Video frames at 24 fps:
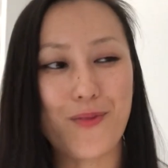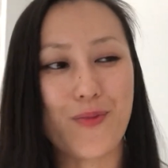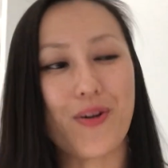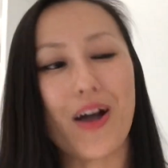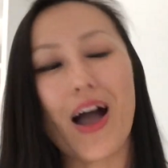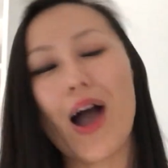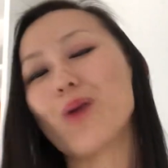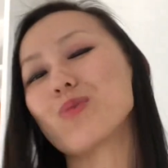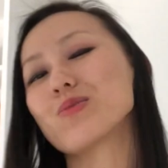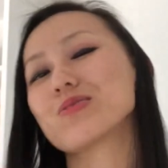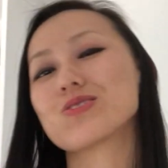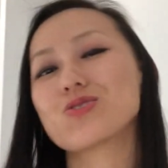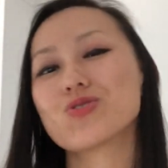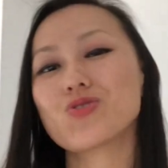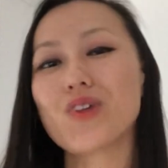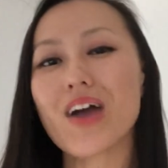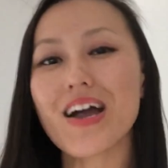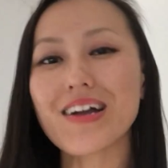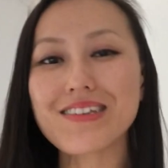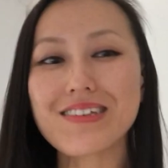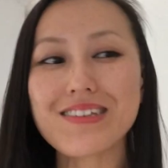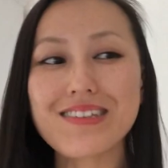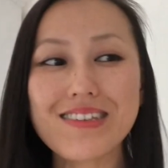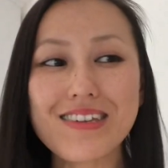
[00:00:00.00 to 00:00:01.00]
I was
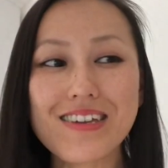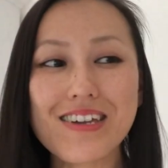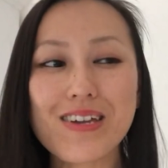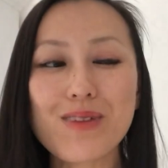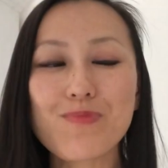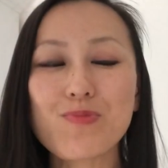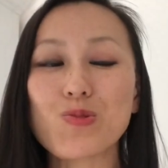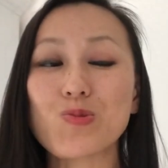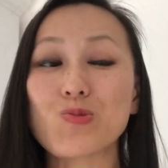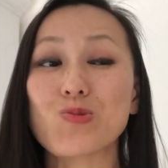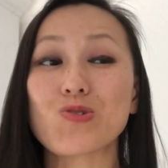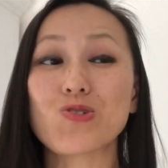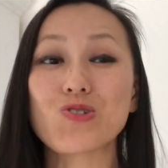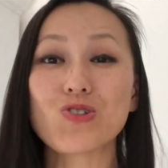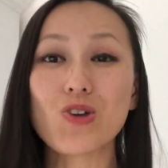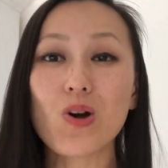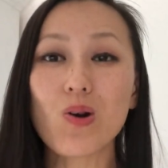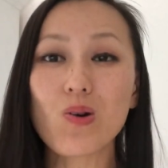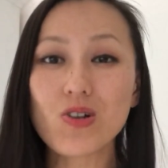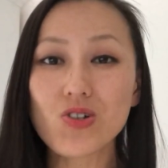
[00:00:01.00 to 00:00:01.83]
attracted to him. He was so